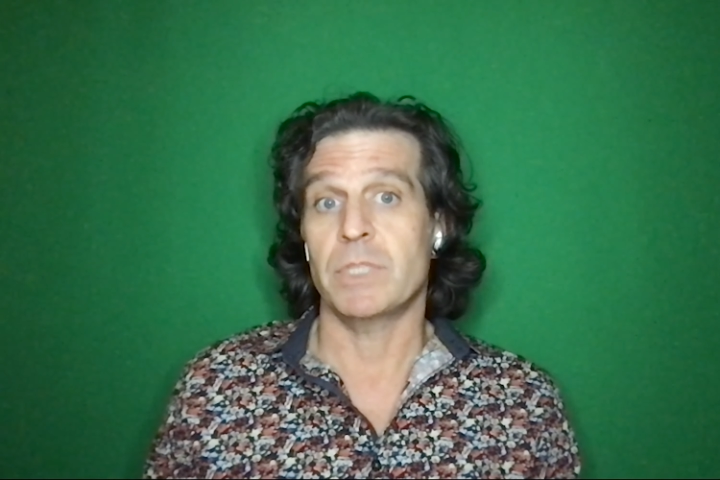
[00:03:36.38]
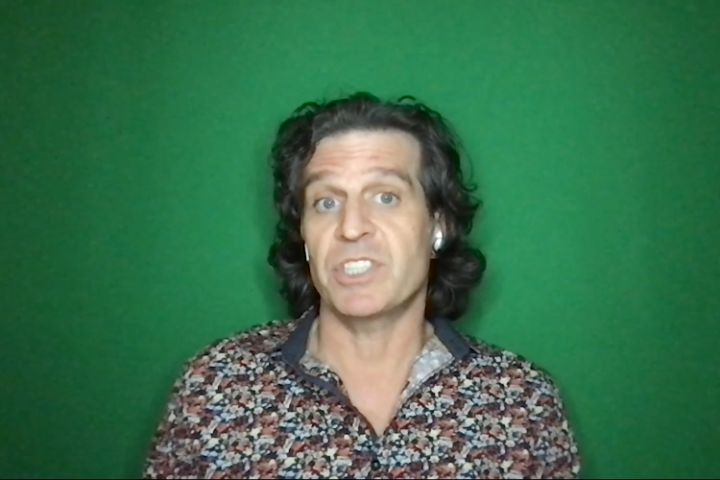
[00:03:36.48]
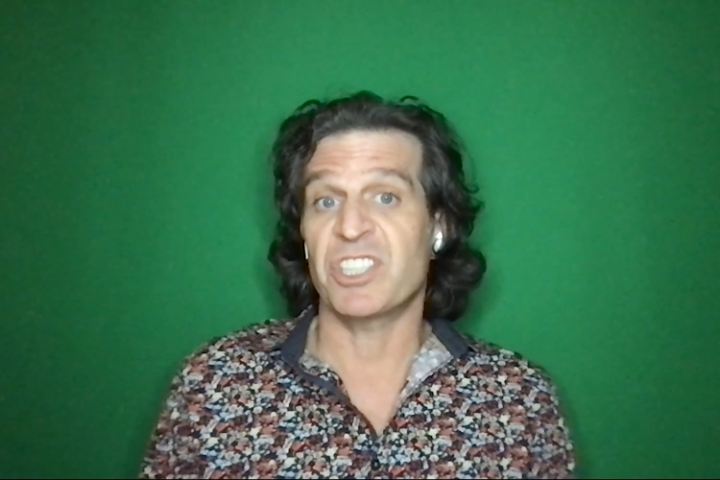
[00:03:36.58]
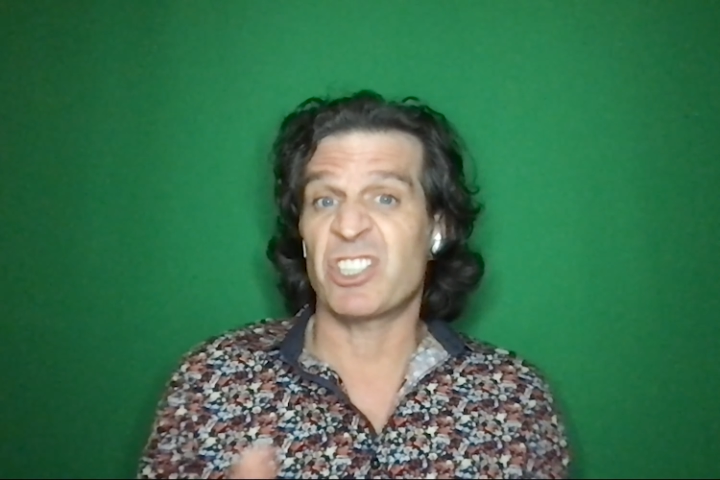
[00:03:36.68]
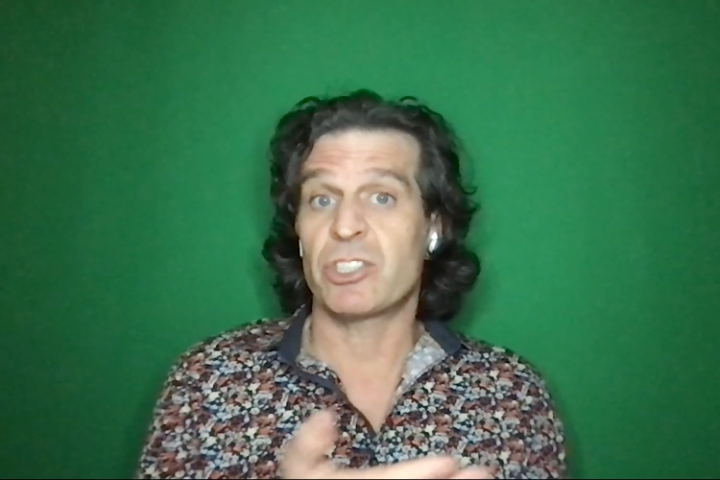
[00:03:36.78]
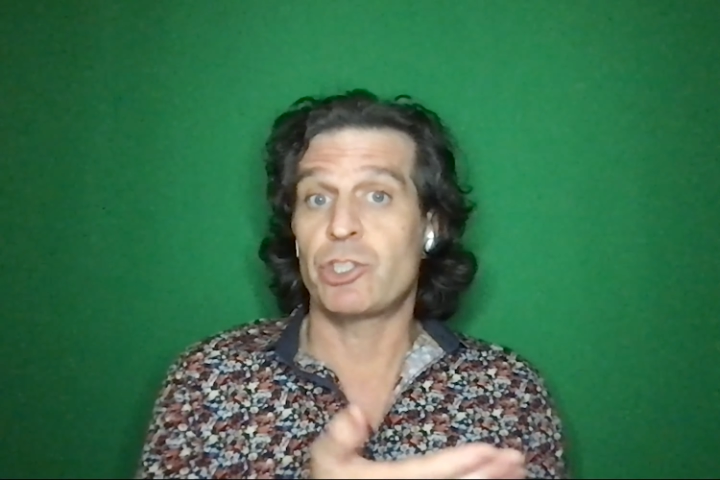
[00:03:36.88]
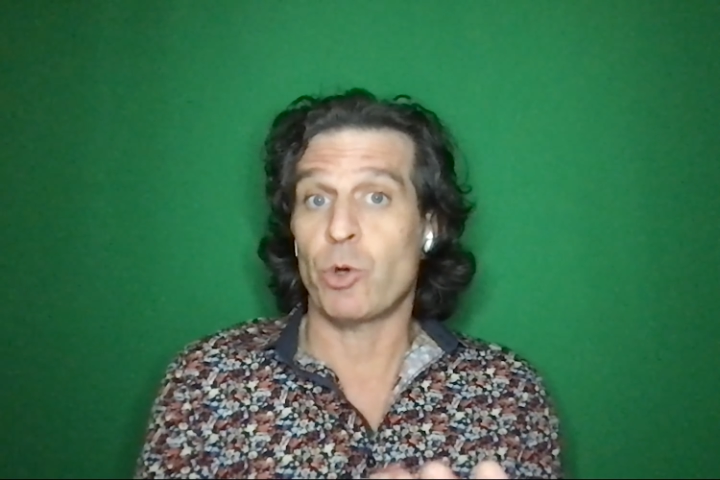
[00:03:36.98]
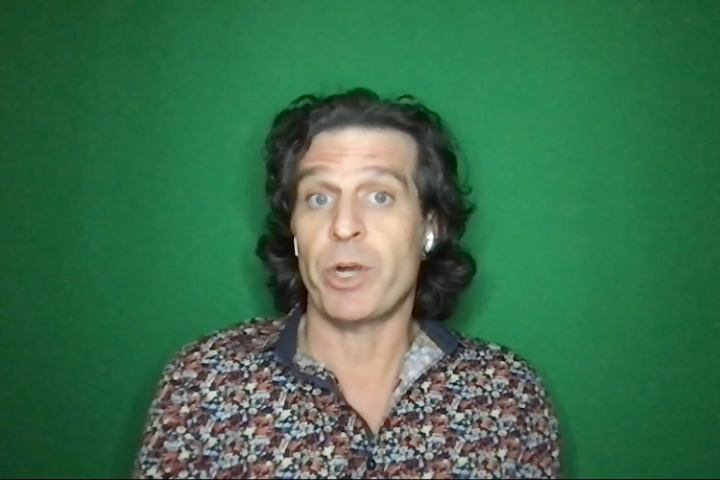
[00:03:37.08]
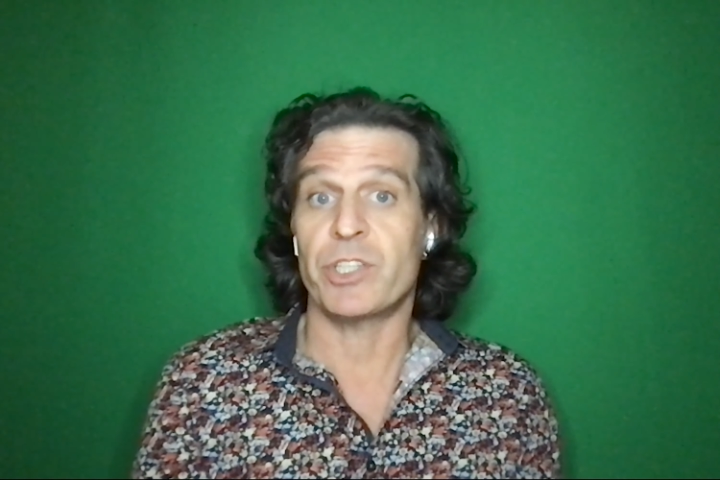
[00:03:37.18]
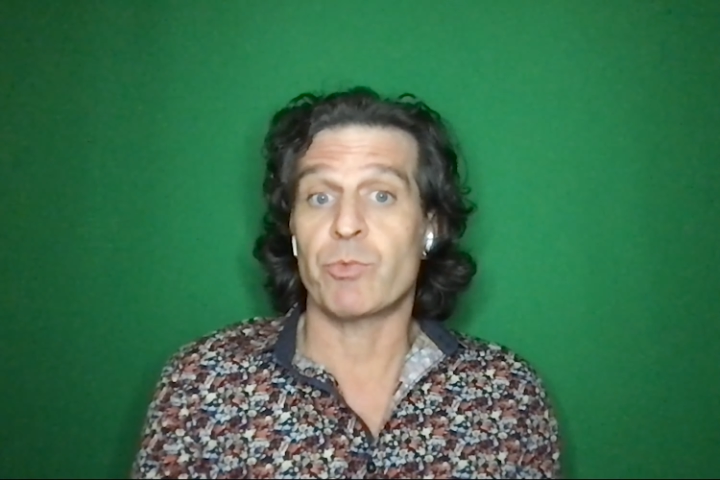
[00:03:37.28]
Is this
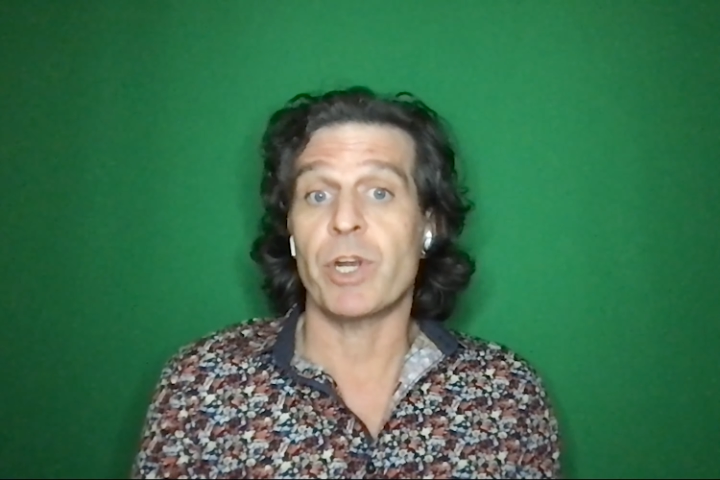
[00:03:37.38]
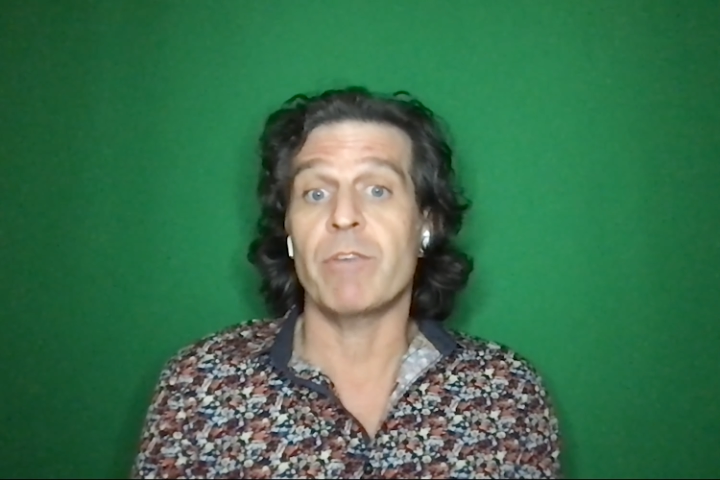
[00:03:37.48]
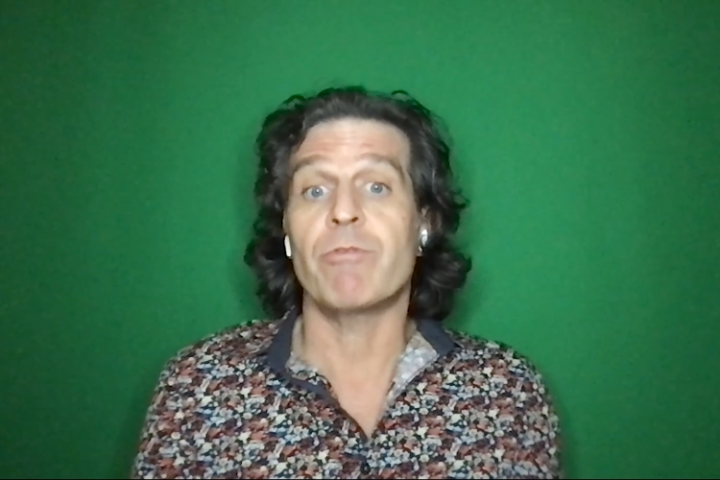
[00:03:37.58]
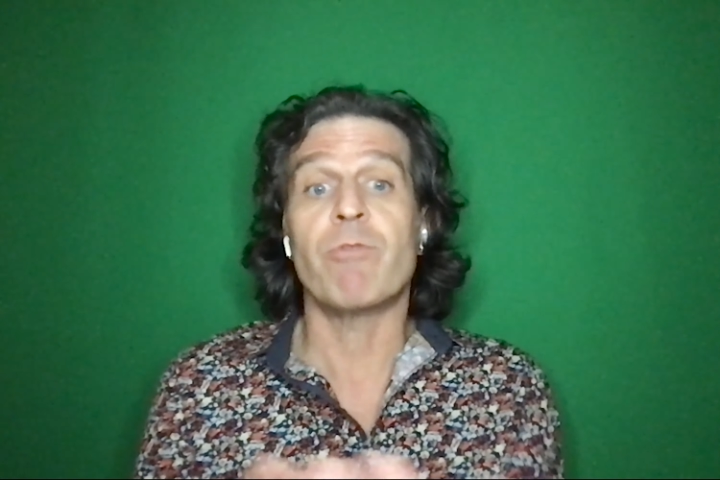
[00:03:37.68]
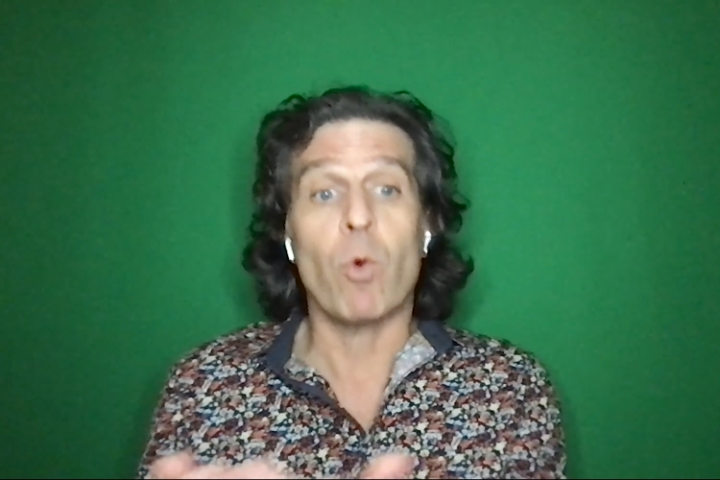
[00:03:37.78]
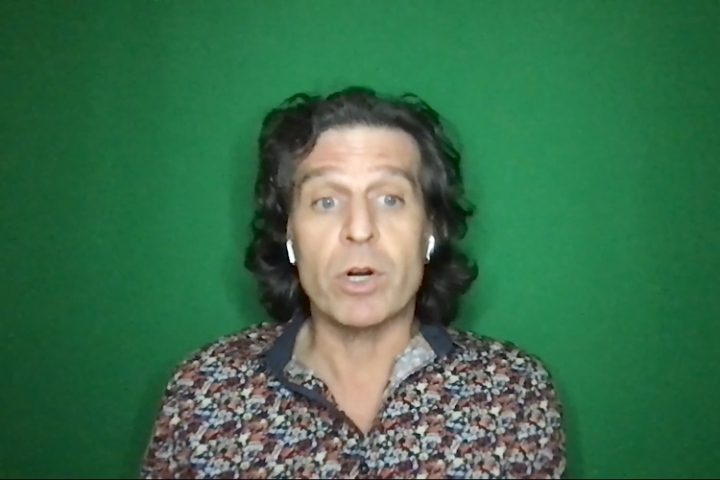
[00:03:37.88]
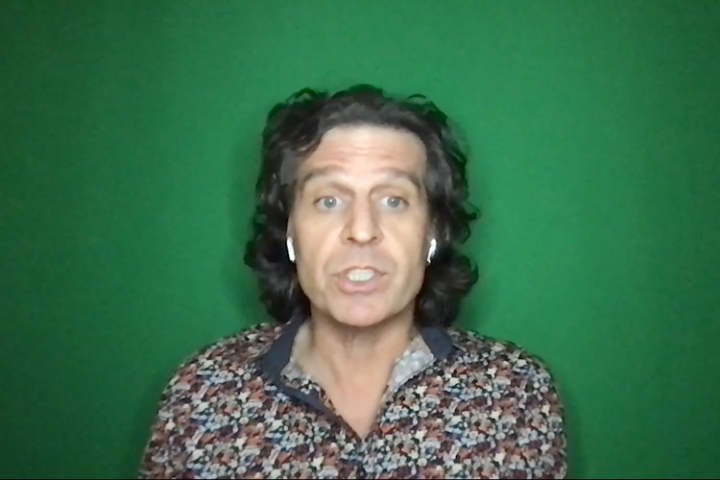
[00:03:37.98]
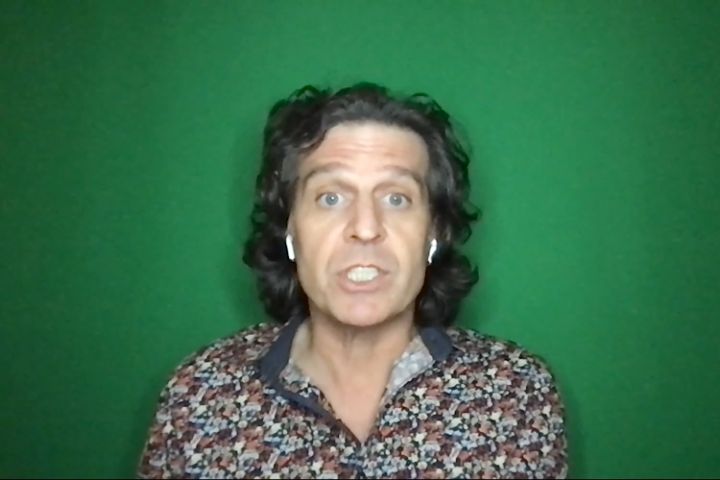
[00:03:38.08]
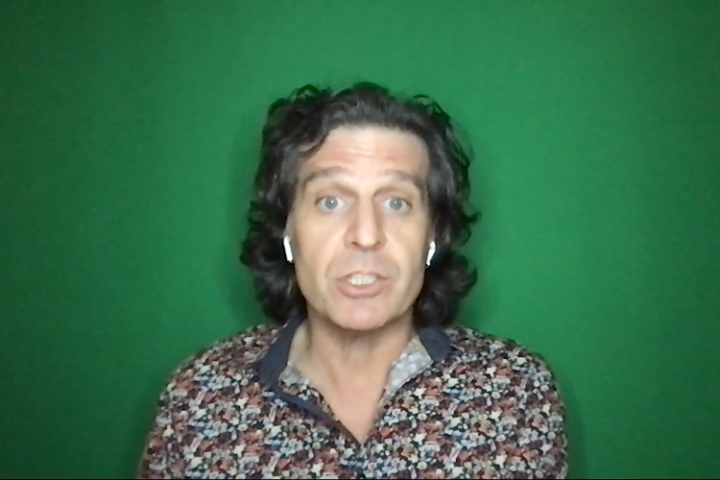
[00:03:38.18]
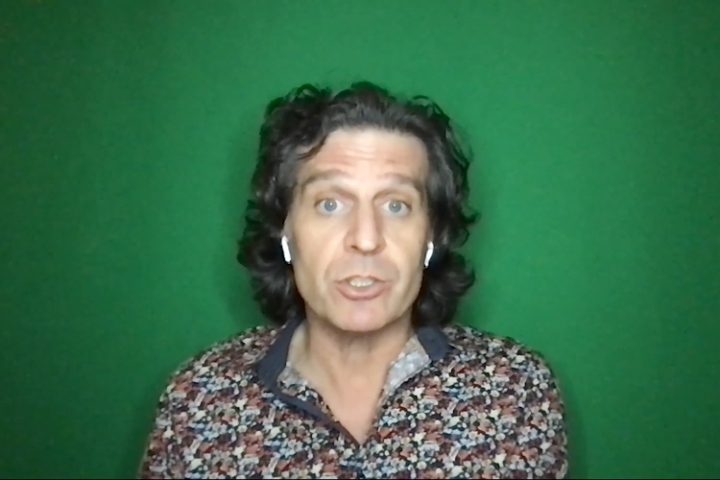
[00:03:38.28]
choice
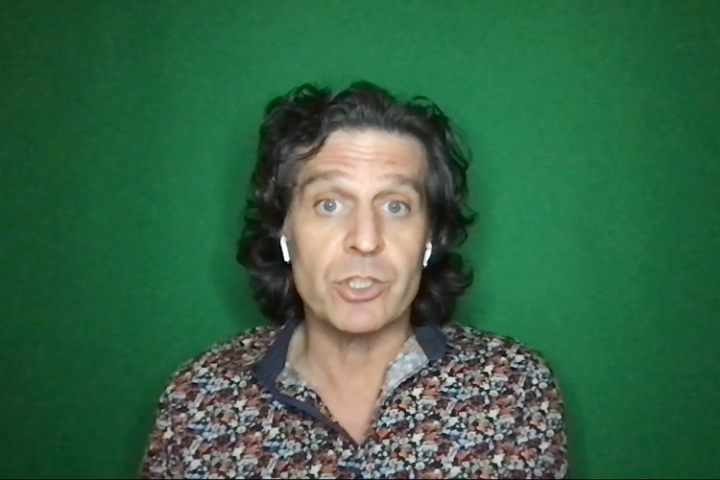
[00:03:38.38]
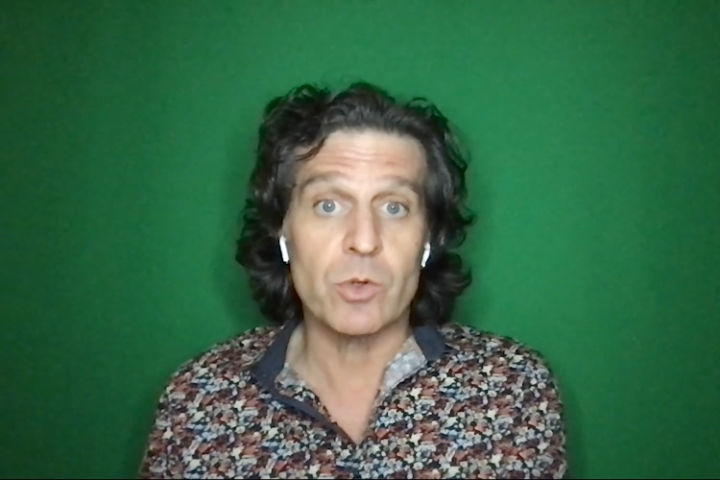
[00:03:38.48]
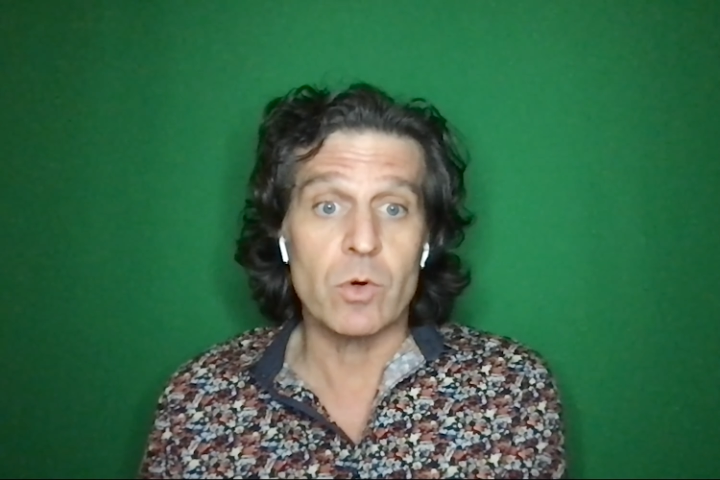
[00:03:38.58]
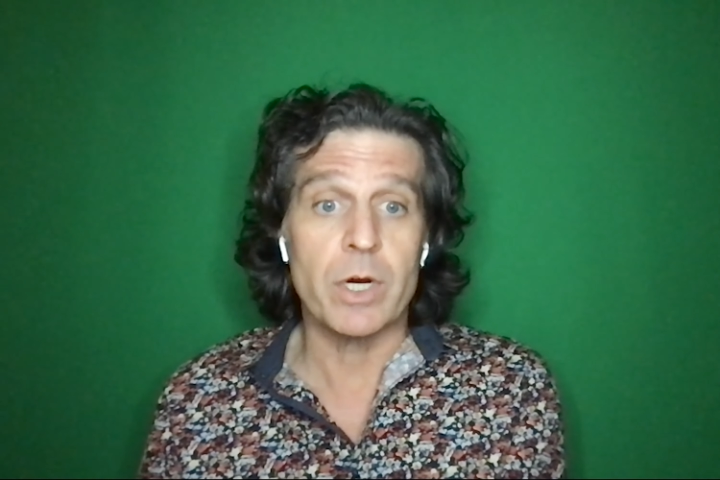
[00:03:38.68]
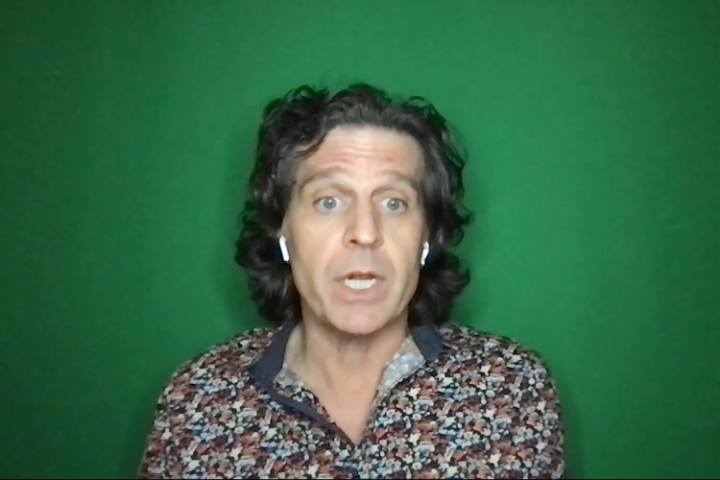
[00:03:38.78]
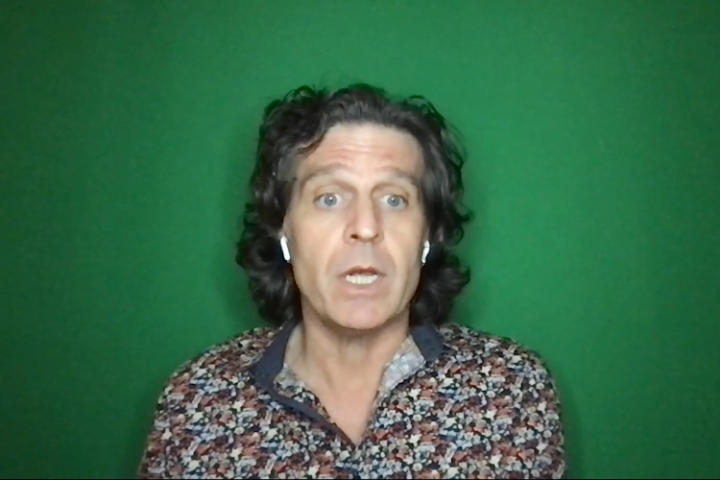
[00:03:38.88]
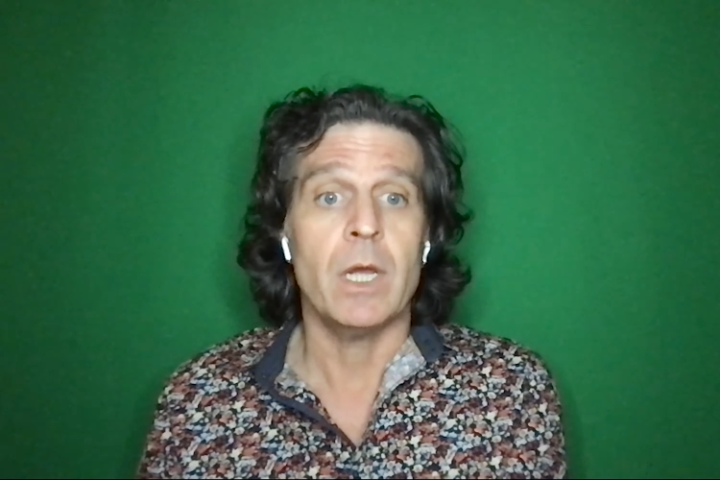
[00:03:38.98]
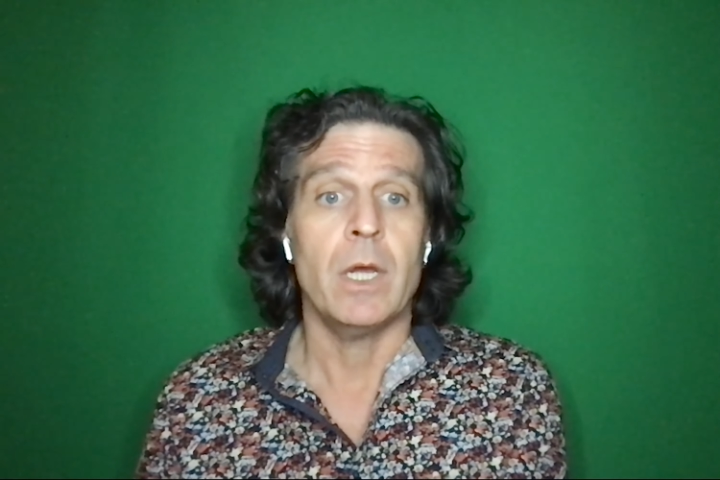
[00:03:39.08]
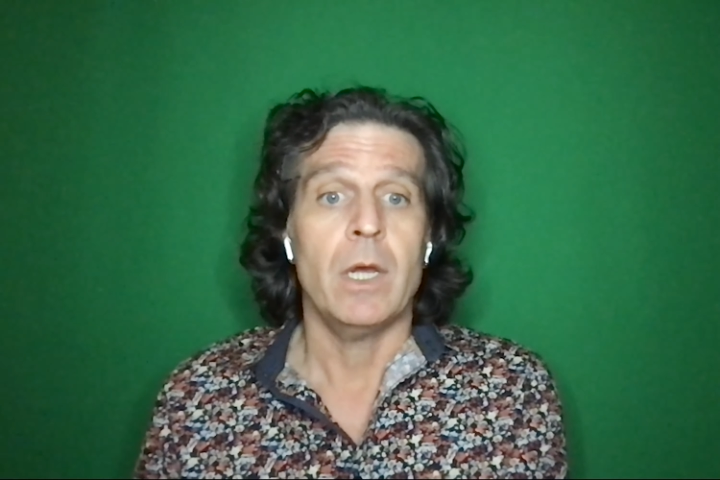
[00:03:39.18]
reinforced in your story?